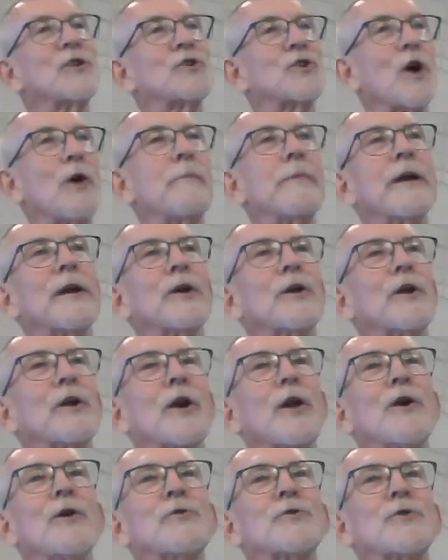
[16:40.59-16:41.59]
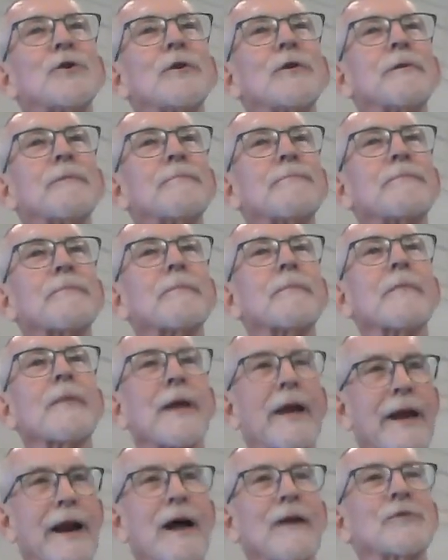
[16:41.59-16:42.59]
Show me a good loser,
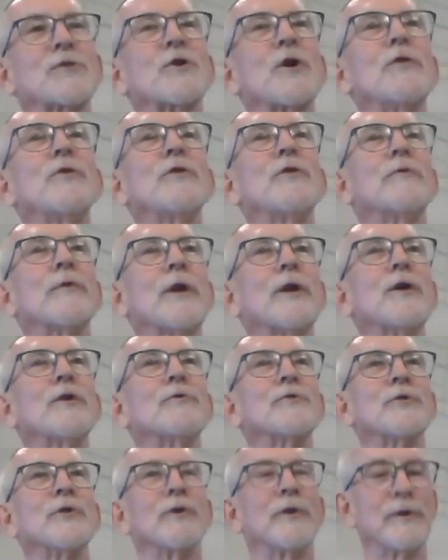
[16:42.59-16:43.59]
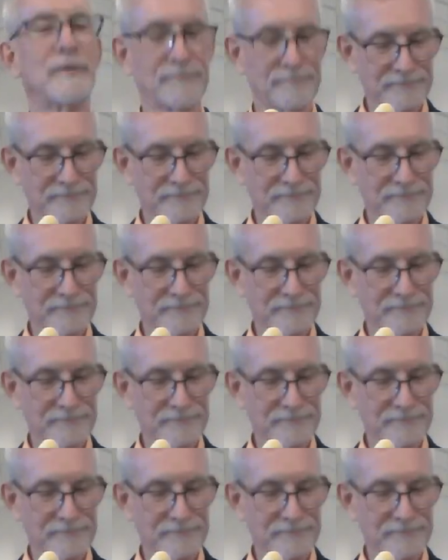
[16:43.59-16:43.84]
and I'll show you a loser.